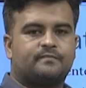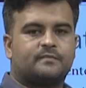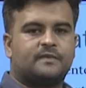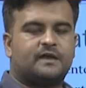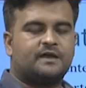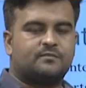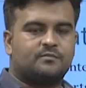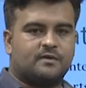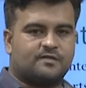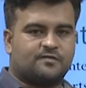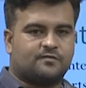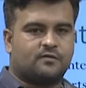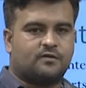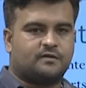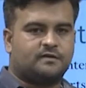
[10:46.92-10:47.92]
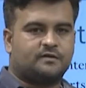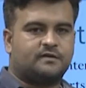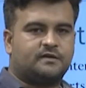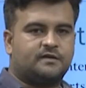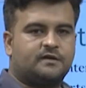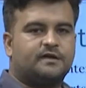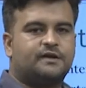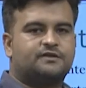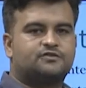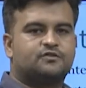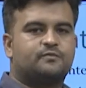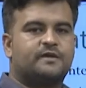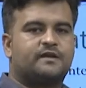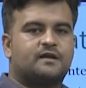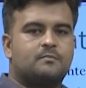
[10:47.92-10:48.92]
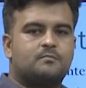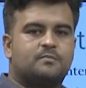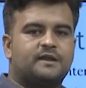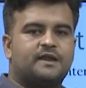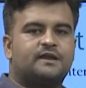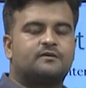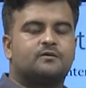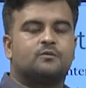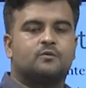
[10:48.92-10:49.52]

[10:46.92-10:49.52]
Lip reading: It must not. It should be complete